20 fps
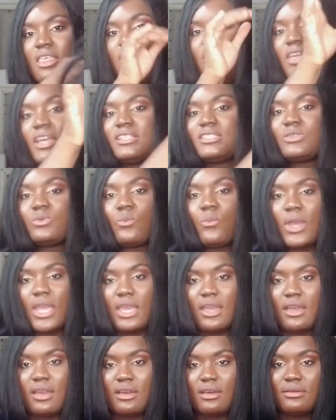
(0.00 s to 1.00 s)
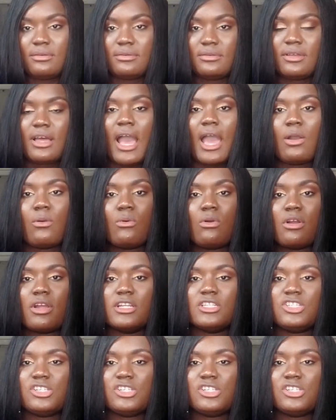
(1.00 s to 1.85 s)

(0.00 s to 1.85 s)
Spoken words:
This wig I wore in